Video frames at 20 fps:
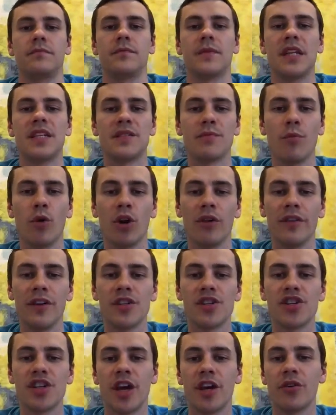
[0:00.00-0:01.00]
It's more of a
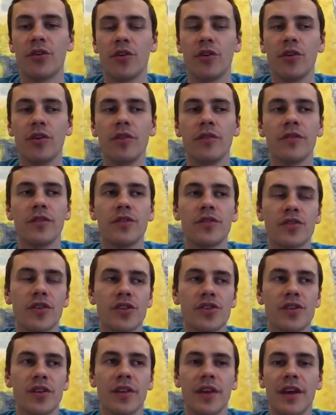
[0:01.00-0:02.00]
general
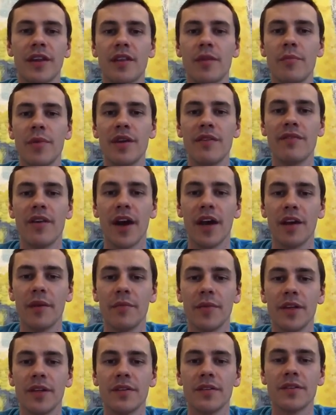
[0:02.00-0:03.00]
nutrition like the B
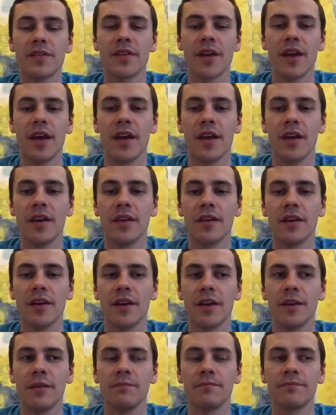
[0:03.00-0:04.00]
vitamins and
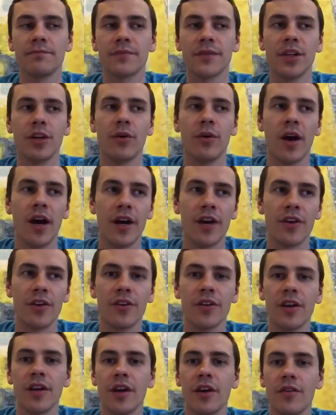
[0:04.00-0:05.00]

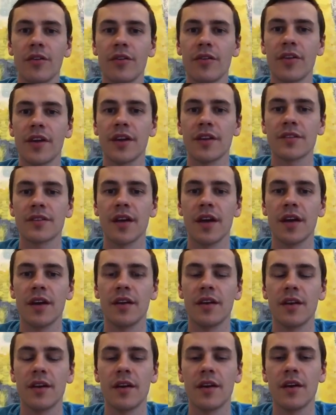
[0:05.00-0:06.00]
iron and other things that
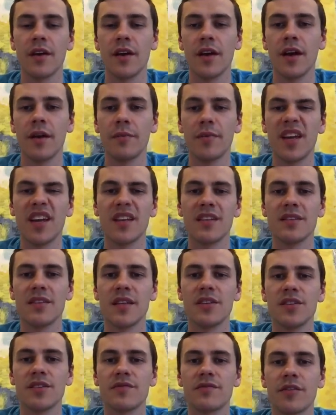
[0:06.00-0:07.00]
kids
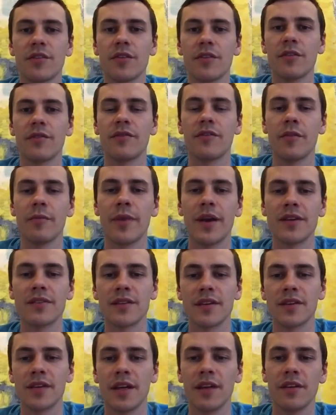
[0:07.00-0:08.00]
need just for
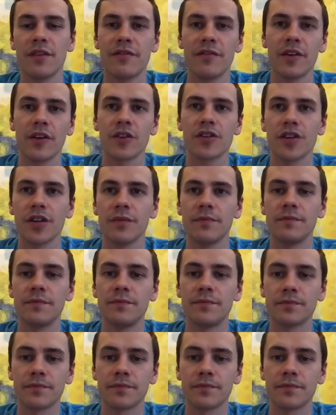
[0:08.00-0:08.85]
basic daily function.